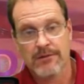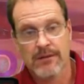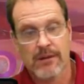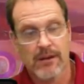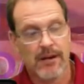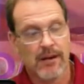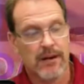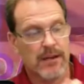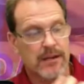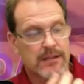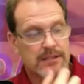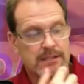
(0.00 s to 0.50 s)

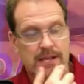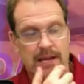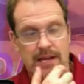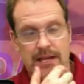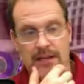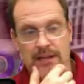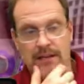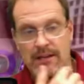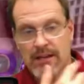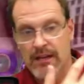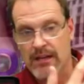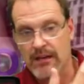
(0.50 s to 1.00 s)
Uh, it's got
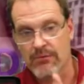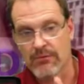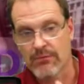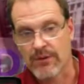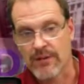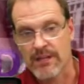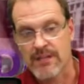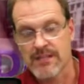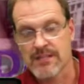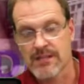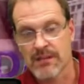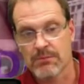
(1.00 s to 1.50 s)
a, a,
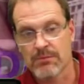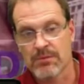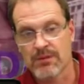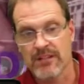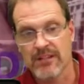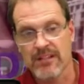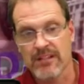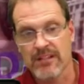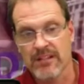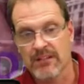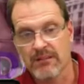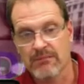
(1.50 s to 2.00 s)

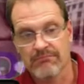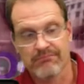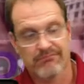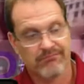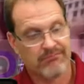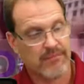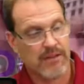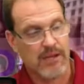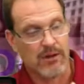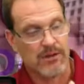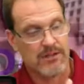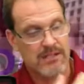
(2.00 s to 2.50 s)
reasonably,
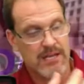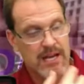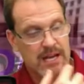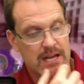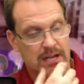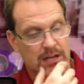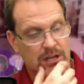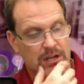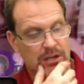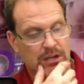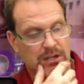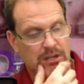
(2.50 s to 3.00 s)
you know, it's got a
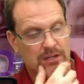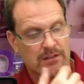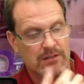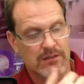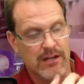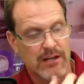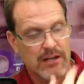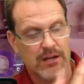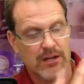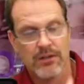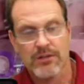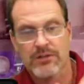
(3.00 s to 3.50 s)
good
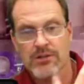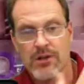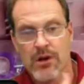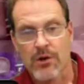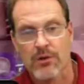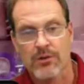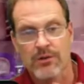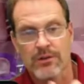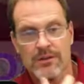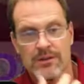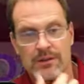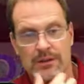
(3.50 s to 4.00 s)
a good
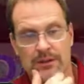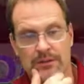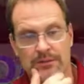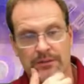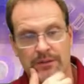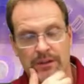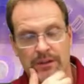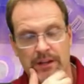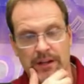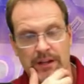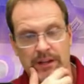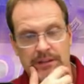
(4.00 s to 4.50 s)
tone to the
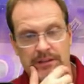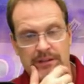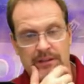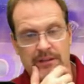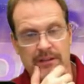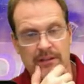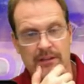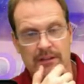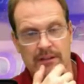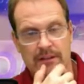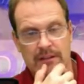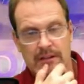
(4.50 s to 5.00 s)
to
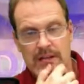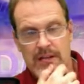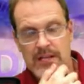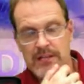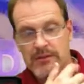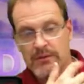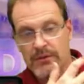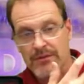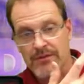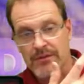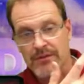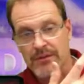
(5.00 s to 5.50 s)
the
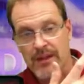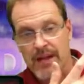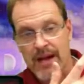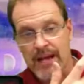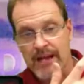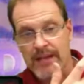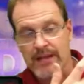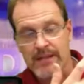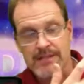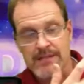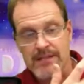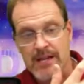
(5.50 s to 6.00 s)
to it
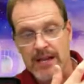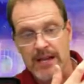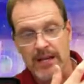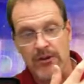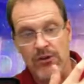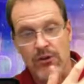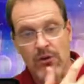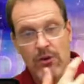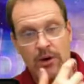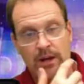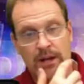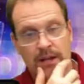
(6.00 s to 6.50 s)
flying. It's not
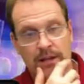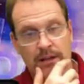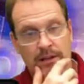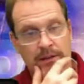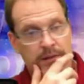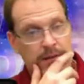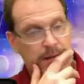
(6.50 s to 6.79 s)
annoying.